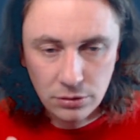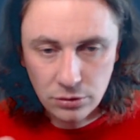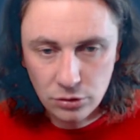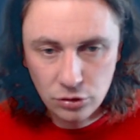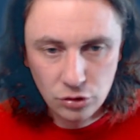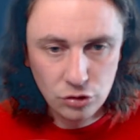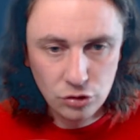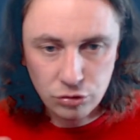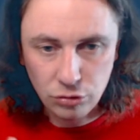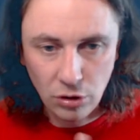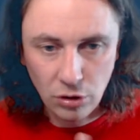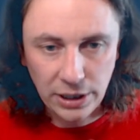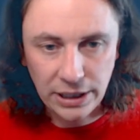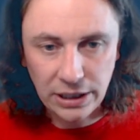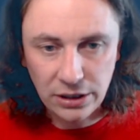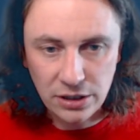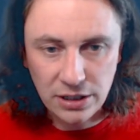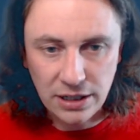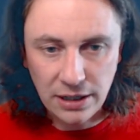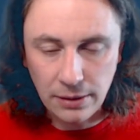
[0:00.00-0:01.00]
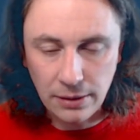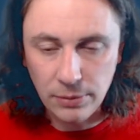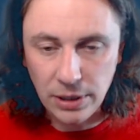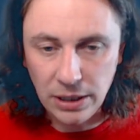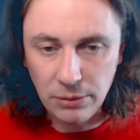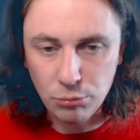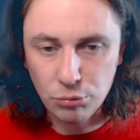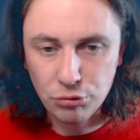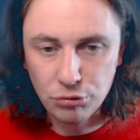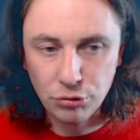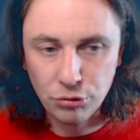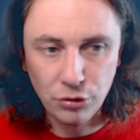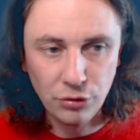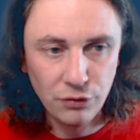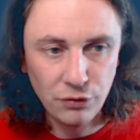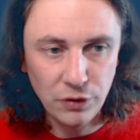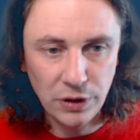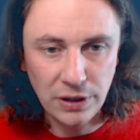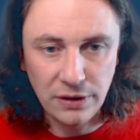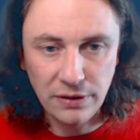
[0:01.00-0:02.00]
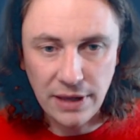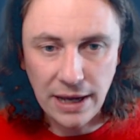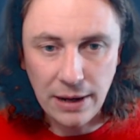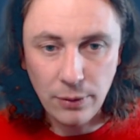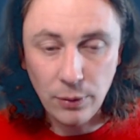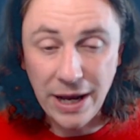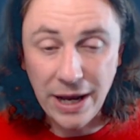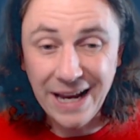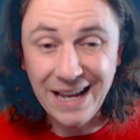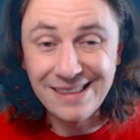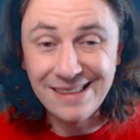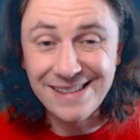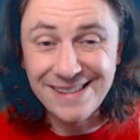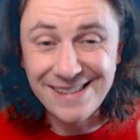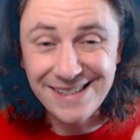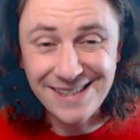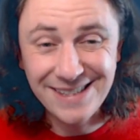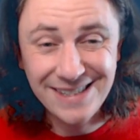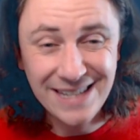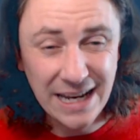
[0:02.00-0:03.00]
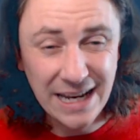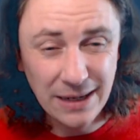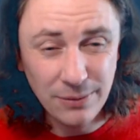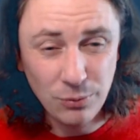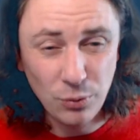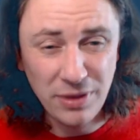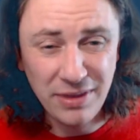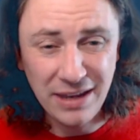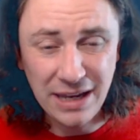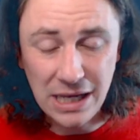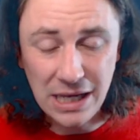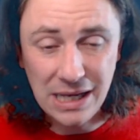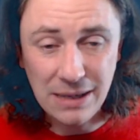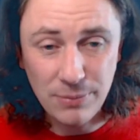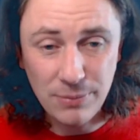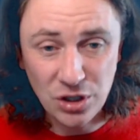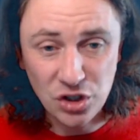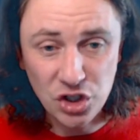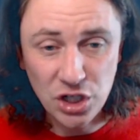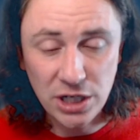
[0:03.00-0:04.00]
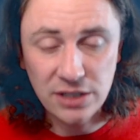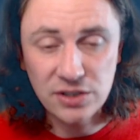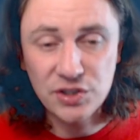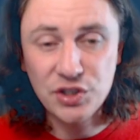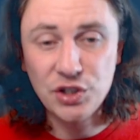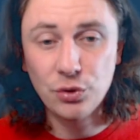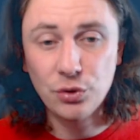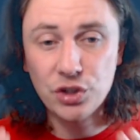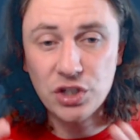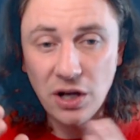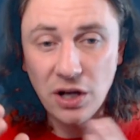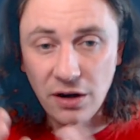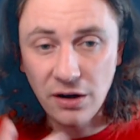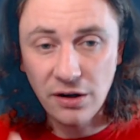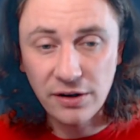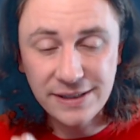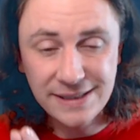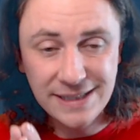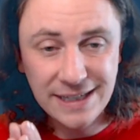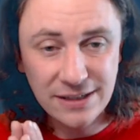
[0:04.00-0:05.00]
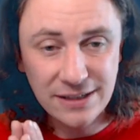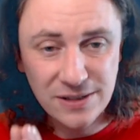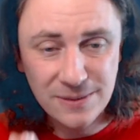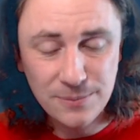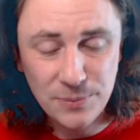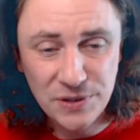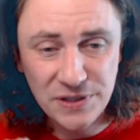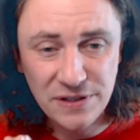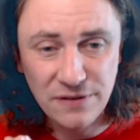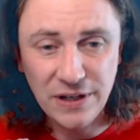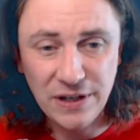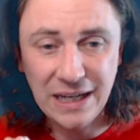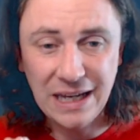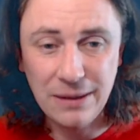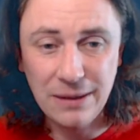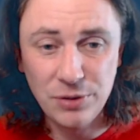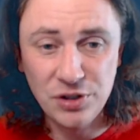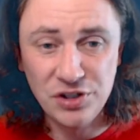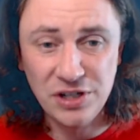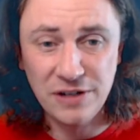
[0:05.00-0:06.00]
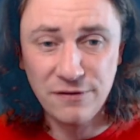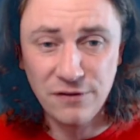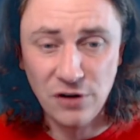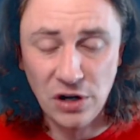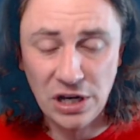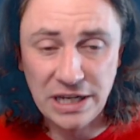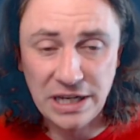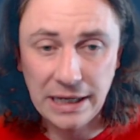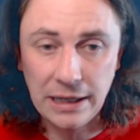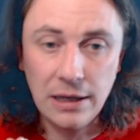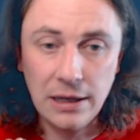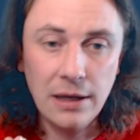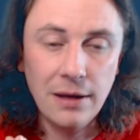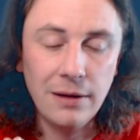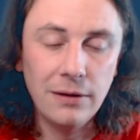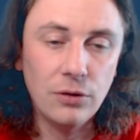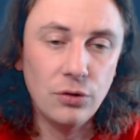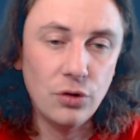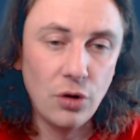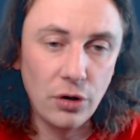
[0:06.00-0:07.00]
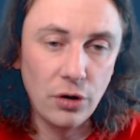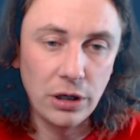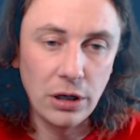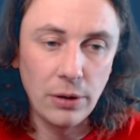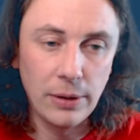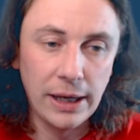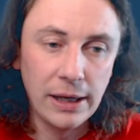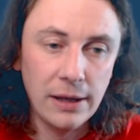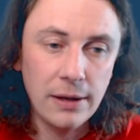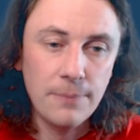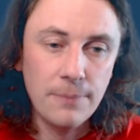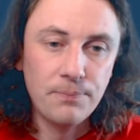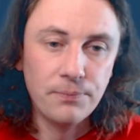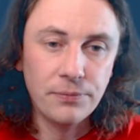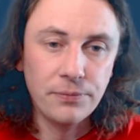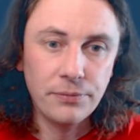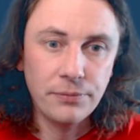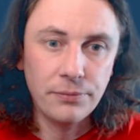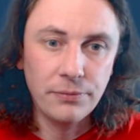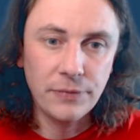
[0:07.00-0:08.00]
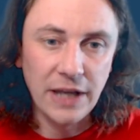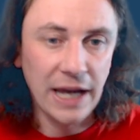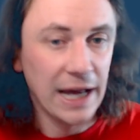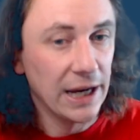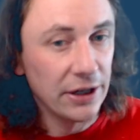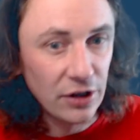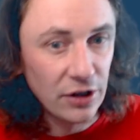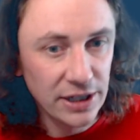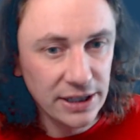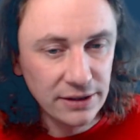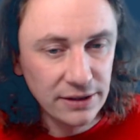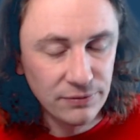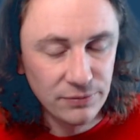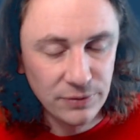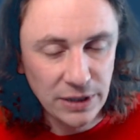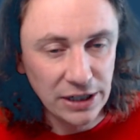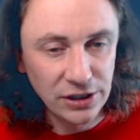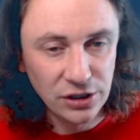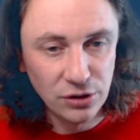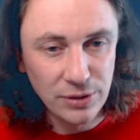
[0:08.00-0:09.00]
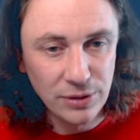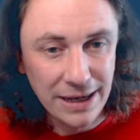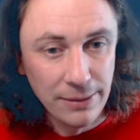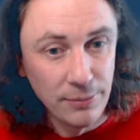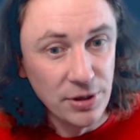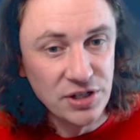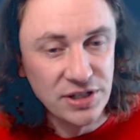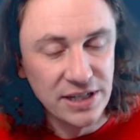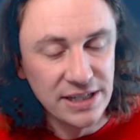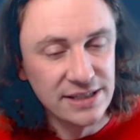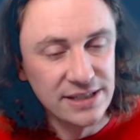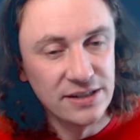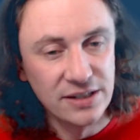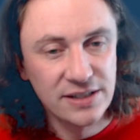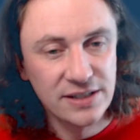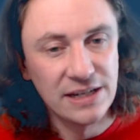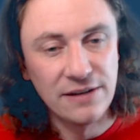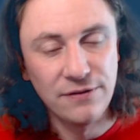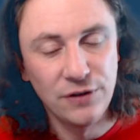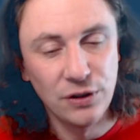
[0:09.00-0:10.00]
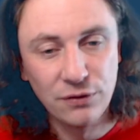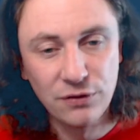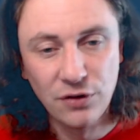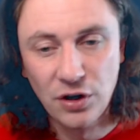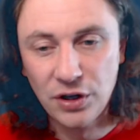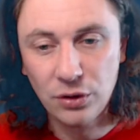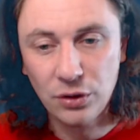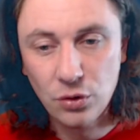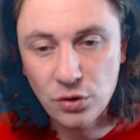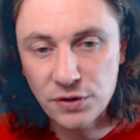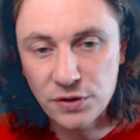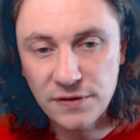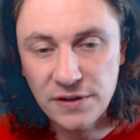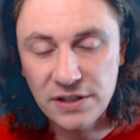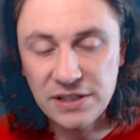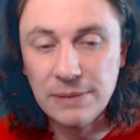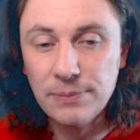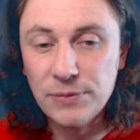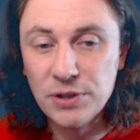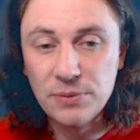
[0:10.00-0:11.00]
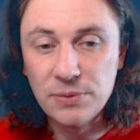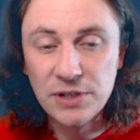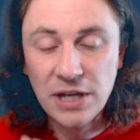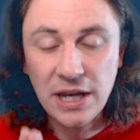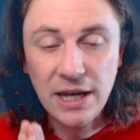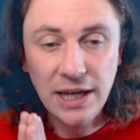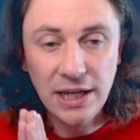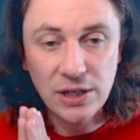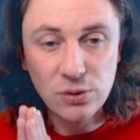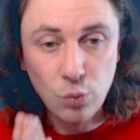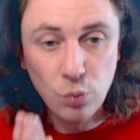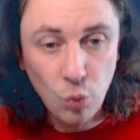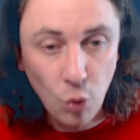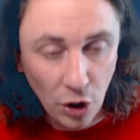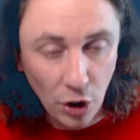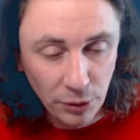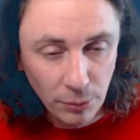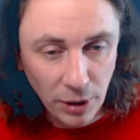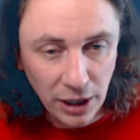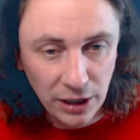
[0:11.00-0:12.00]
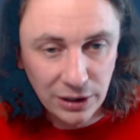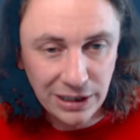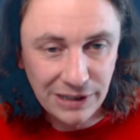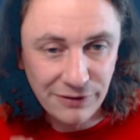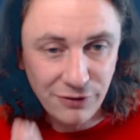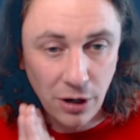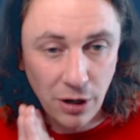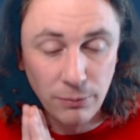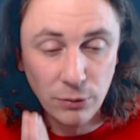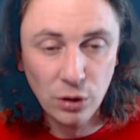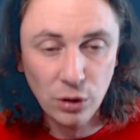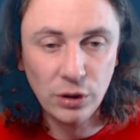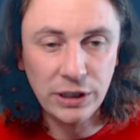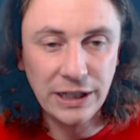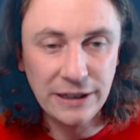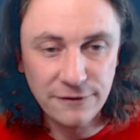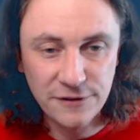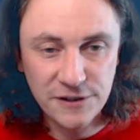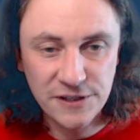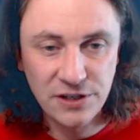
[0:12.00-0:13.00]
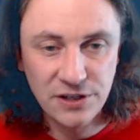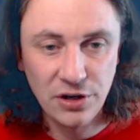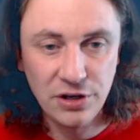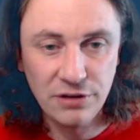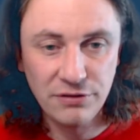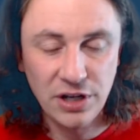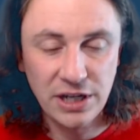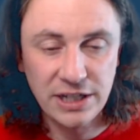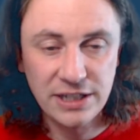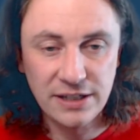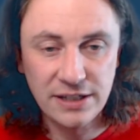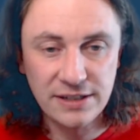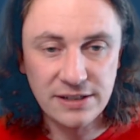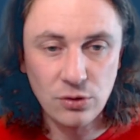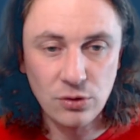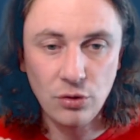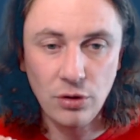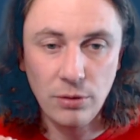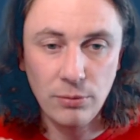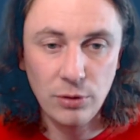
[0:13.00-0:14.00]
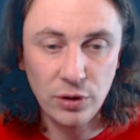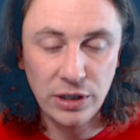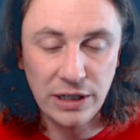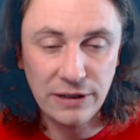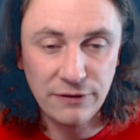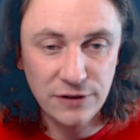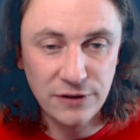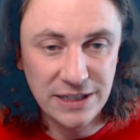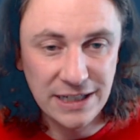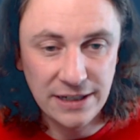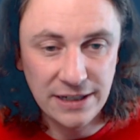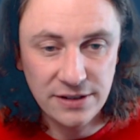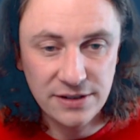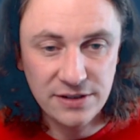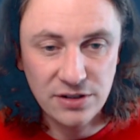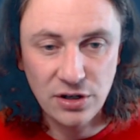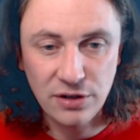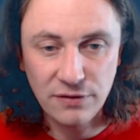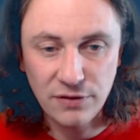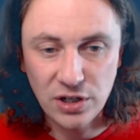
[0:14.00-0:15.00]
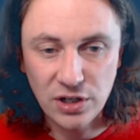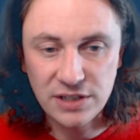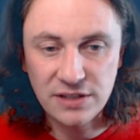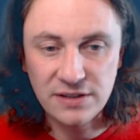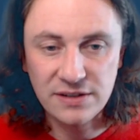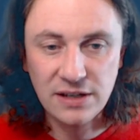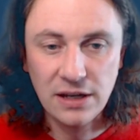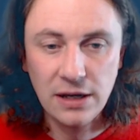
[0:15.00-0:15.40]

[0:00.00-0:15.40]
try and improve in that way. And then the same with the imaging. So you're targeting a specific imaging finding. You're not going, can you image this and see if you can find a cause for the symptoms? It's what am I looking for? I'm looking for synovitis, or I'm looking for tenosynovitis,